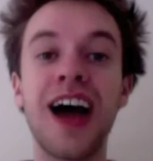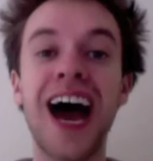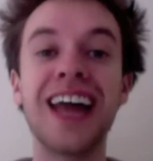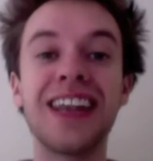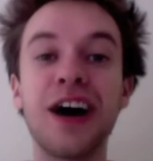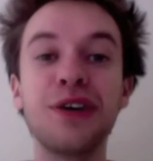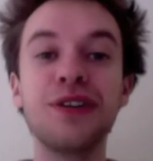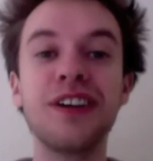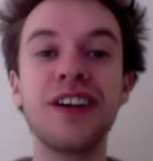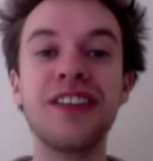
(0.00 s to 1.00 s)

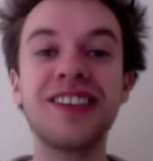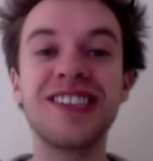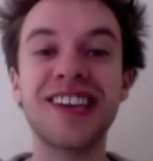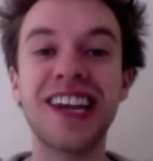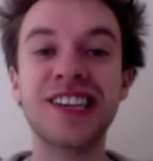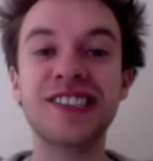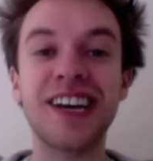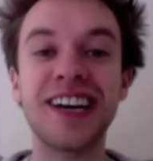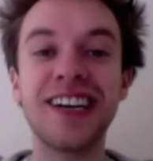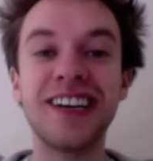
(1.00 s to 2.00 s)
Hello, this is Alex
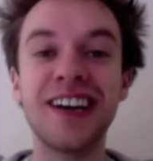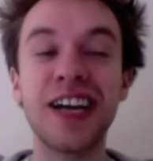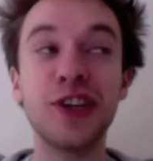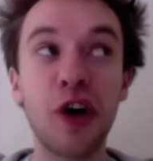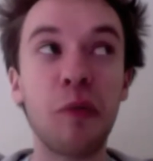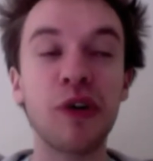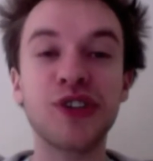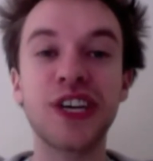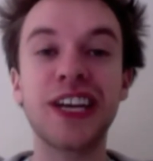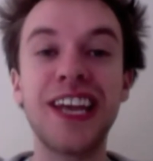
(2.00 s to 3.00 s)
Day, and you're
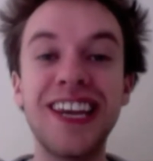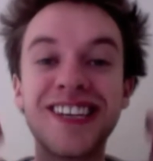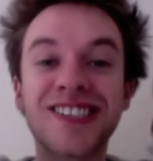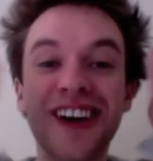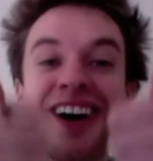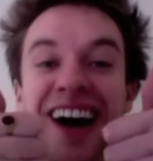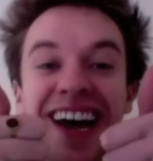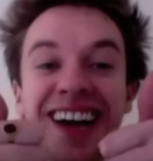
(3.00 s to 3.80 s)
watching Lily Sky.